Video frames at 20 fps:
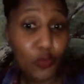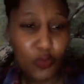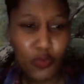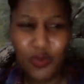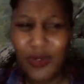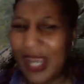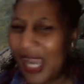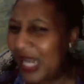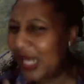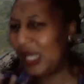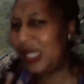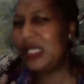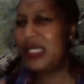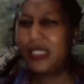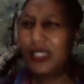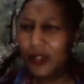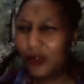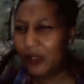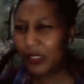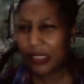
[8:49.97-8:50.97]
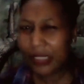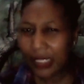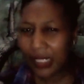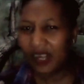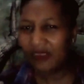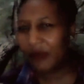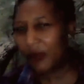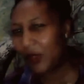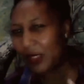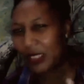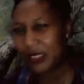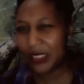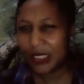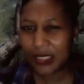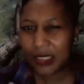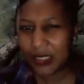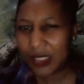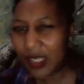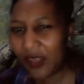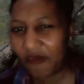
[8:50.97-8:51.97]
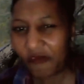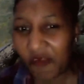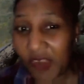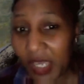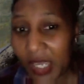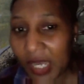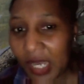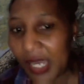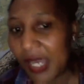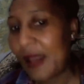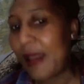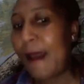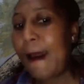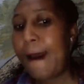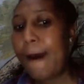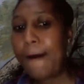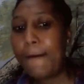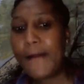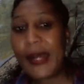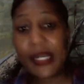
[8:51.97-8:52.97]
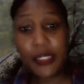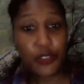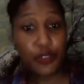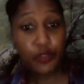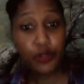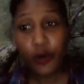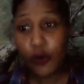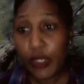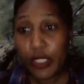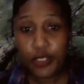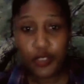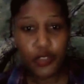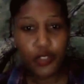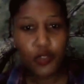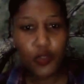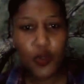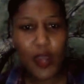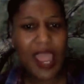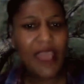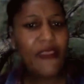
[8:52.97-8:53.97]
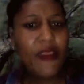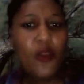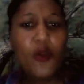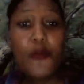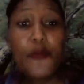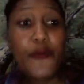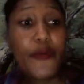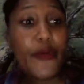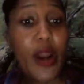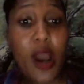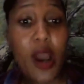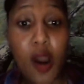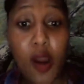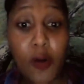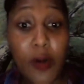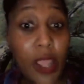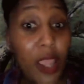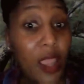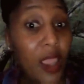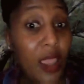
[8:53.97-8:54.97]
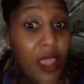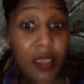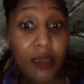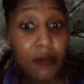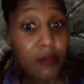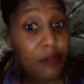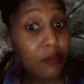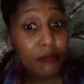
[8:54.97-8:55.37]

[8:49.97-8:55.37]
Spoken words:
You can't really see yourself because it's a stick figure, but it's you, and then you're proud. Hey,